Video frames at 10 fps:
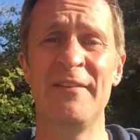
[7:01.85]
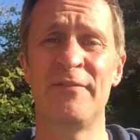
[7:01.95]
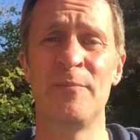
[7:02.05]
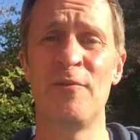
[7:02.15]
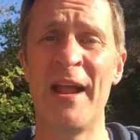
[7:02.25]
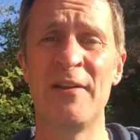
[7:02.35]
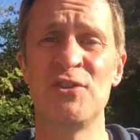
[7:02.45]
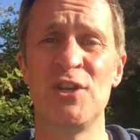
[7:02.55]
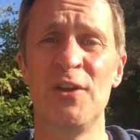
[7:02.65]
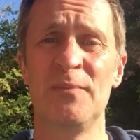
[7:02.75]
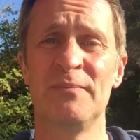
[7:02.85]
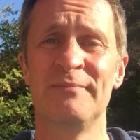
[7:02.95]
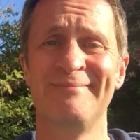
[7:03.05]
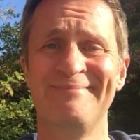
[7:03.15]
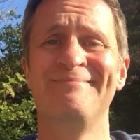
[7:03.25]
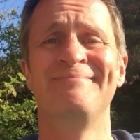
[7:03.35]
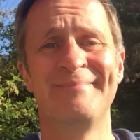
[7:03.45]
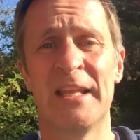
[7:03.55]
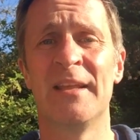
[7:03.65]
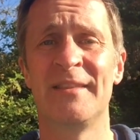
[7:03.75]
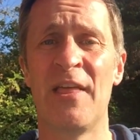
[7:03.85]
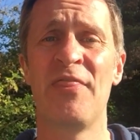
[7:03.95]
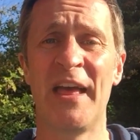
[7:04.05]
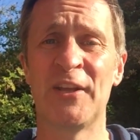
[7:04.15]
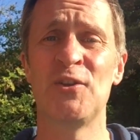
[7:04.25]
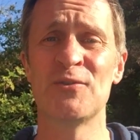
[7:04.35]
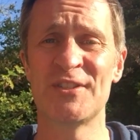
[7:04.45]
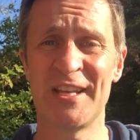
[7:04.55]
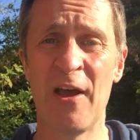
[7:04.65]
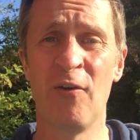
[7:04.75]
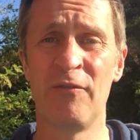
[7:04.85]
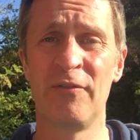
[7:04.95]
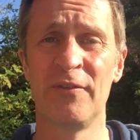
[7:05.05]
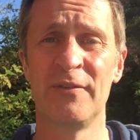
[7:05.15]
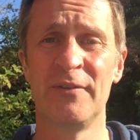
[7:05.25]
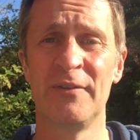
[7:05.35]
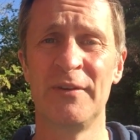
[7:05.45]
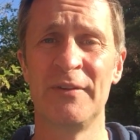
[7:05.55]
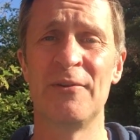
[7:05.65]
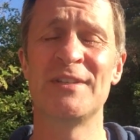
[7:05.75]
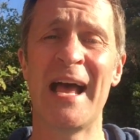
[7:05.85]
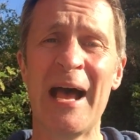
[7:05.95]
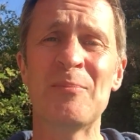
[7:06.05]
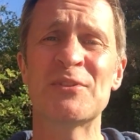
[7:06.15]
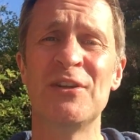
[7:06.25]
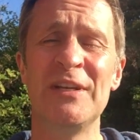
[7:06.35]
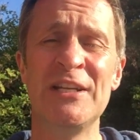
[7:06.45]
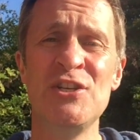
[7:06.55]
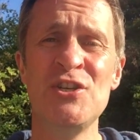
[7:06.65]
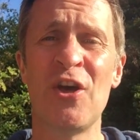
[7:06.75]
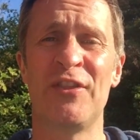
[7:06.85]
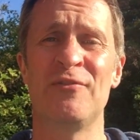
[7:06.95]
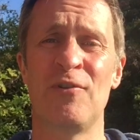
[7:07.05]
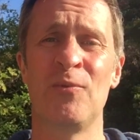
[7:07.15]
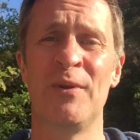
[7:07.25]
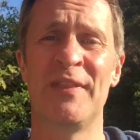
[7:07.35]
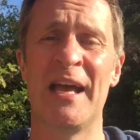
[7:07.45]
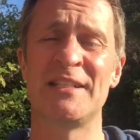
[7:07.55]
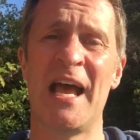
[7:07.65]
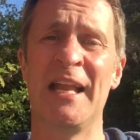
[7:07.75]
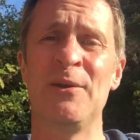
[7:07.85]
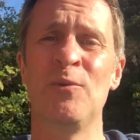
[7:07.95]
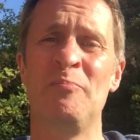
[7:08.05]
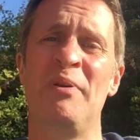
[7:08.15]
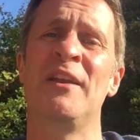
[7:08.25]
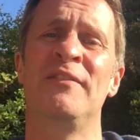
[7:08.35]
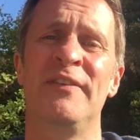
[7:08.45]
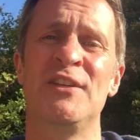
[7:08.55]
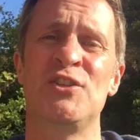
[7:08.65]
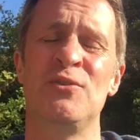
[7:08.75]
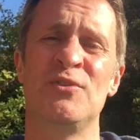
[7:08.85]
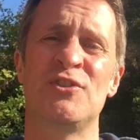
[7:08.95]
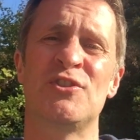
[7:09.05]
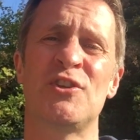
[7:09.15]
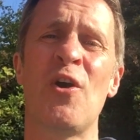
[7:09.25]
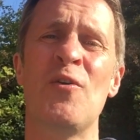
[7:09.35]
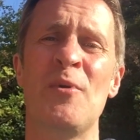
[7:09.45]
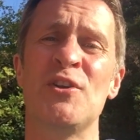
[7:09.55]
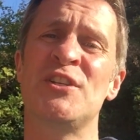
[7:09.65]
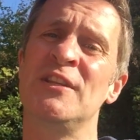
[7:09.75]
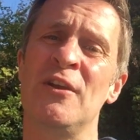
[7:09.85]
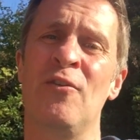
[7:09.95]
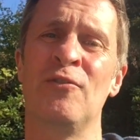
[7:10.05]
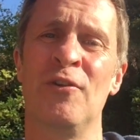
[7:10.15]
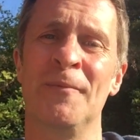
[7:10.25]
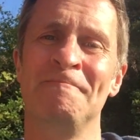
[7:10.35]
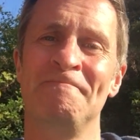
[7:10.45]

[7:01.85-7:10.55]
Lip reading: it from around you, then thank yourself. There is absolutely nothing wrong with that, and it will benefit you so much in the long run.